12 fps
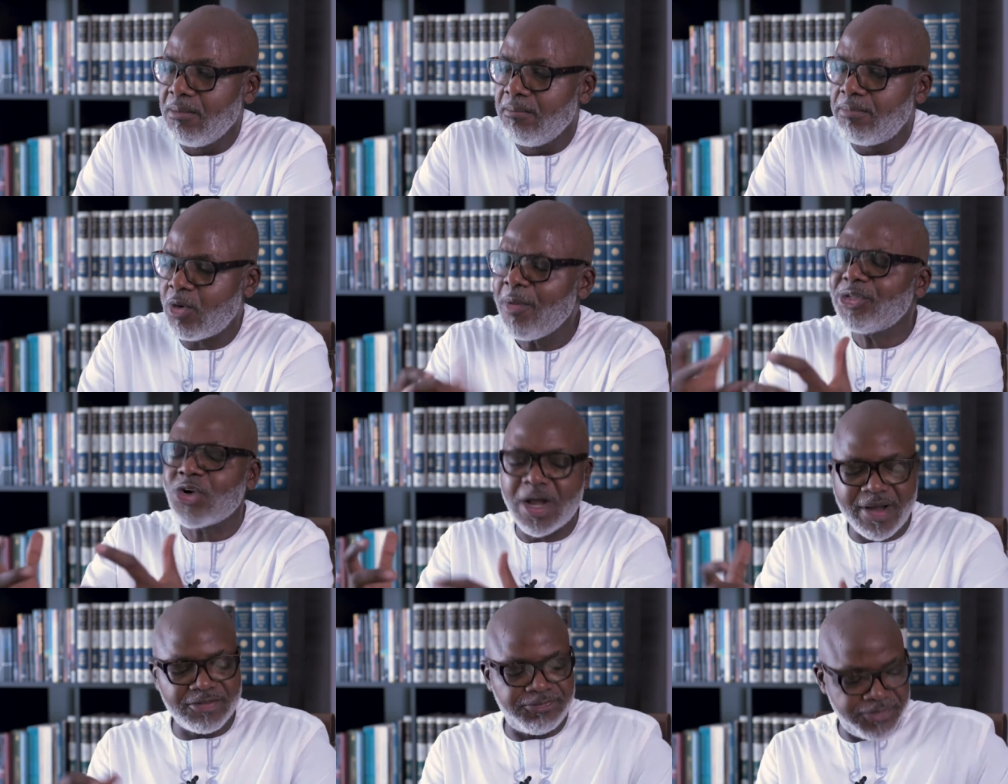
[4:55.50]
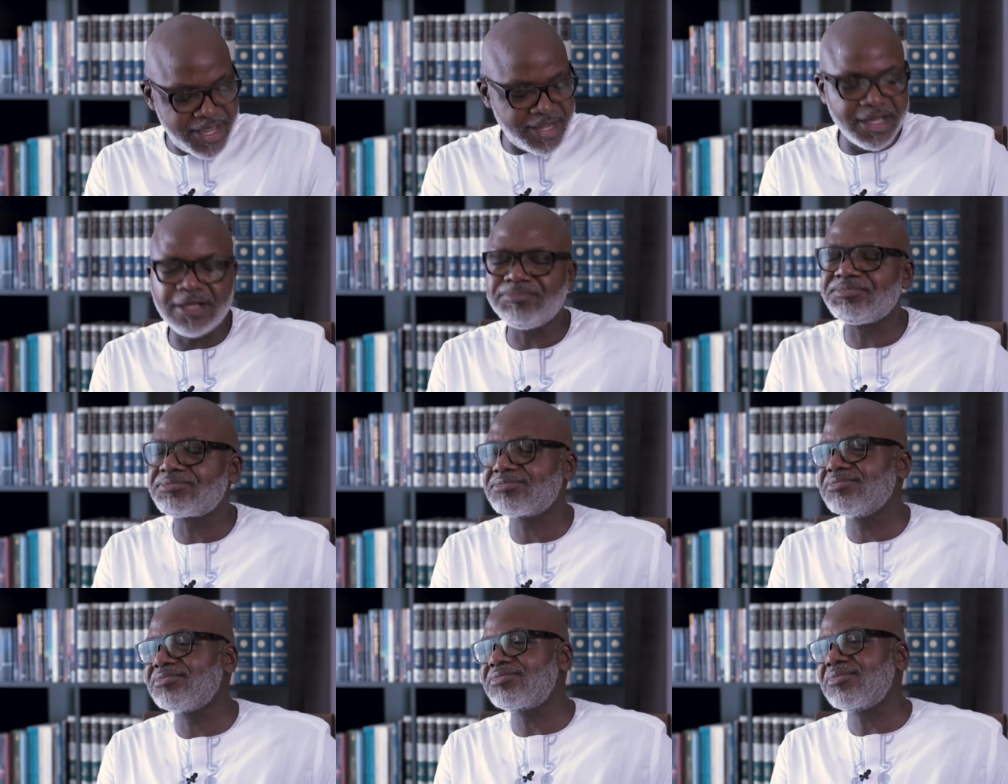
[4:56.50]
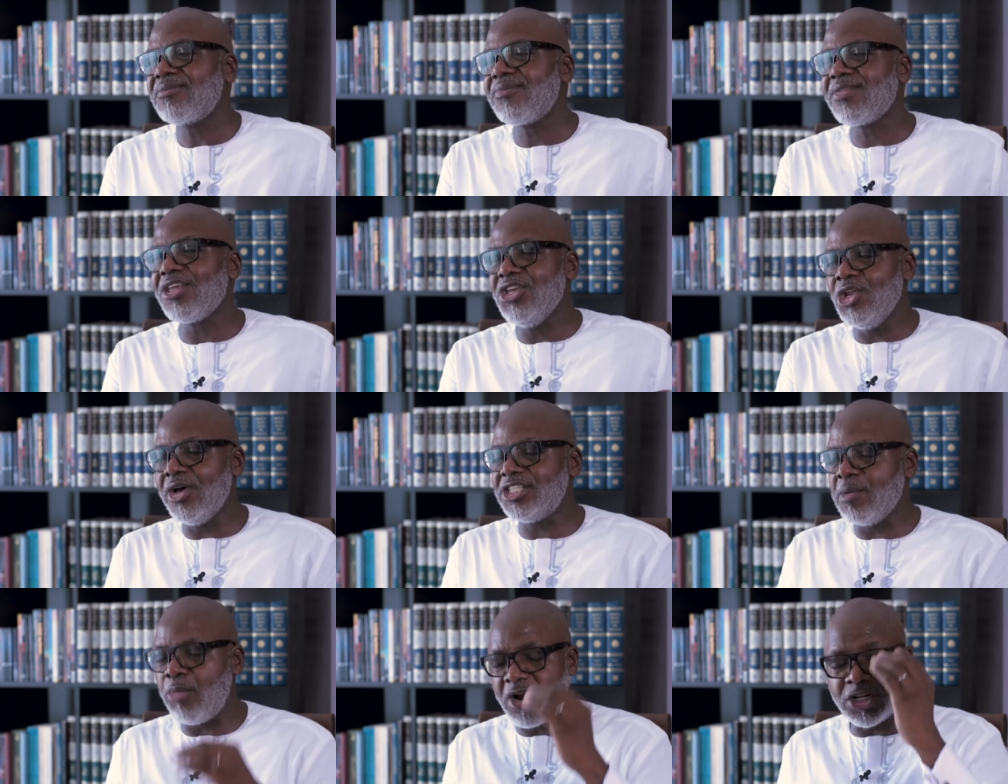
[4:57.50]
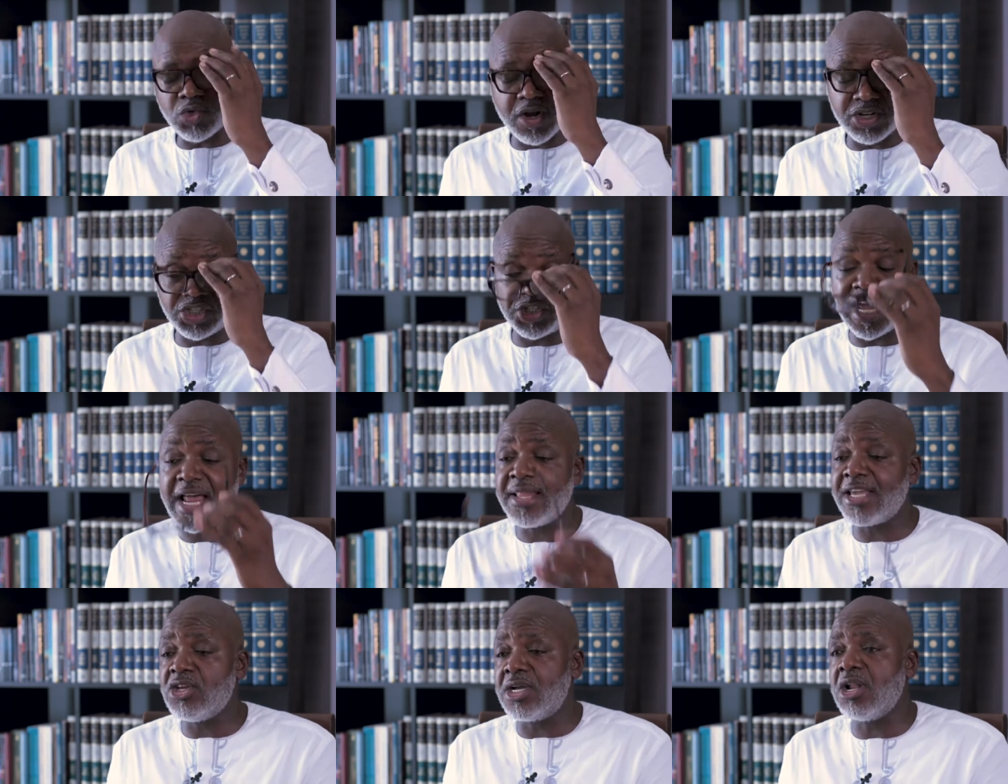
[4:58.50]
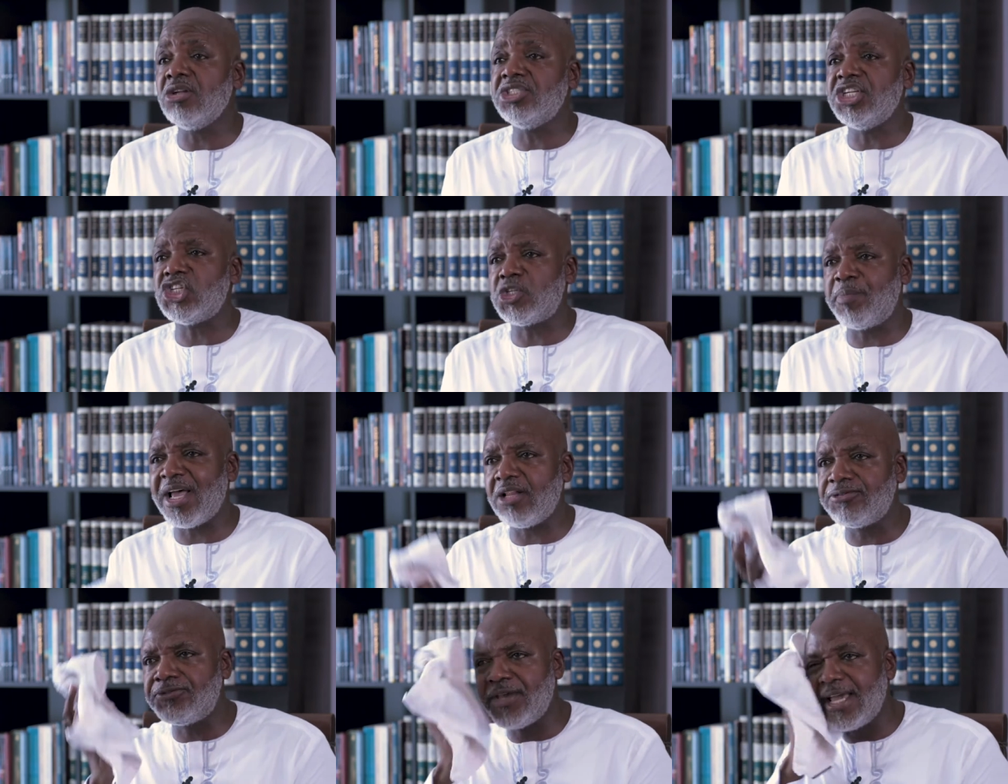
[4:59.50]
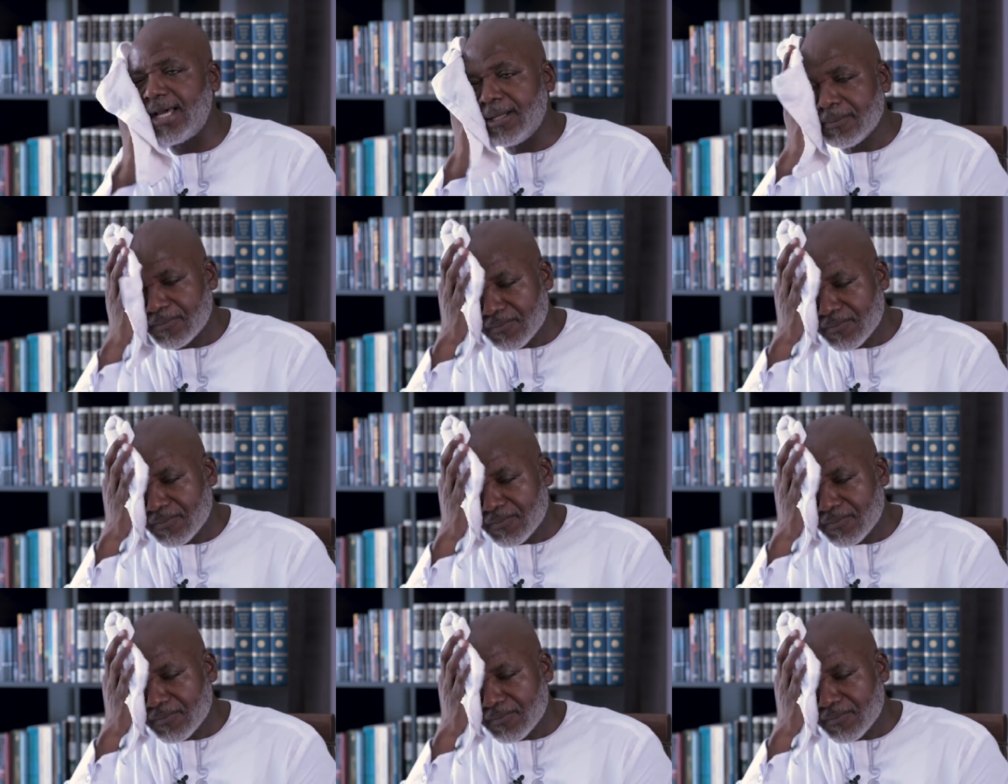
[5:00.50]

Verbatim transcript: But when we talk about fear, you know, it's important to understand that you cannot dispel fear